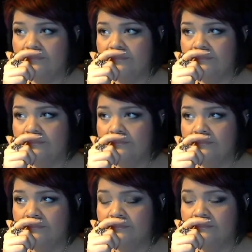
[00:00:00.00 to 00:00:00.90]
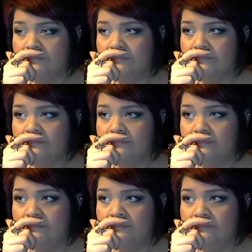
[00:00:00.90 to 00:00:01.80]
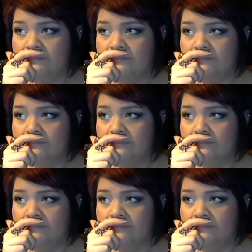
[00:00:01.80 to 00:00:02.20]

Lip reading: No one is speaking in this clip.